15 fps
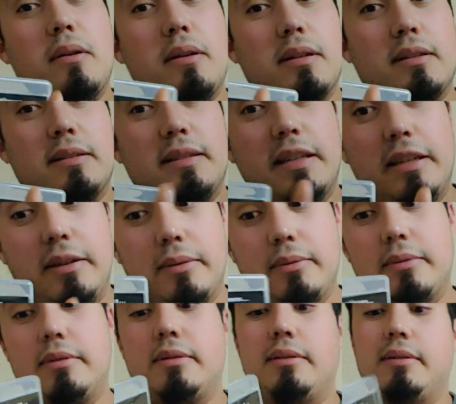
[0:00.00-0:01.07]

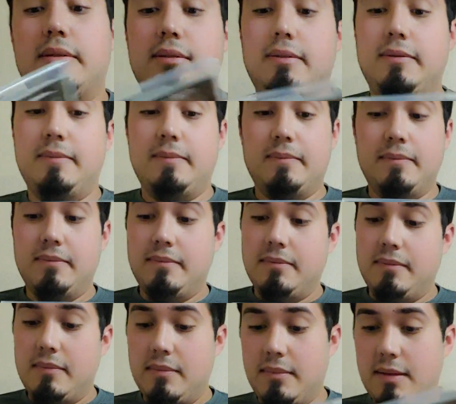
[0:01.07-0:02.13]
continues.
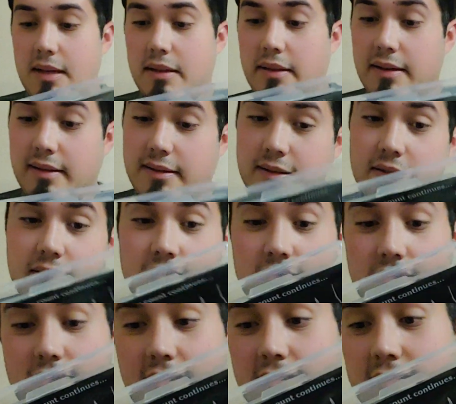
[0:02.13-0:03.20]
Now this is just
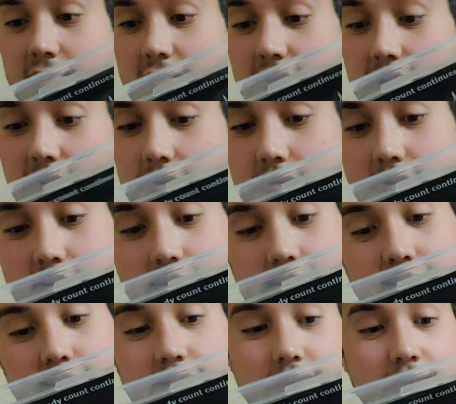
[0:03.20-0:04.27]
a single
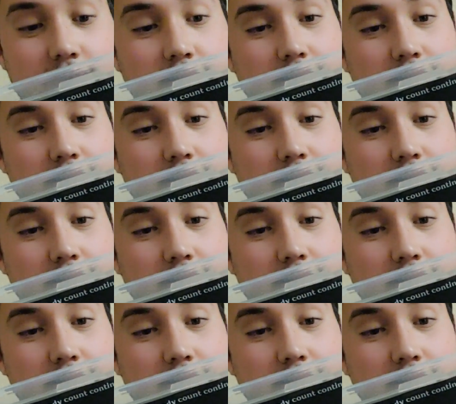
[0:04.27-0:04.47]
disc.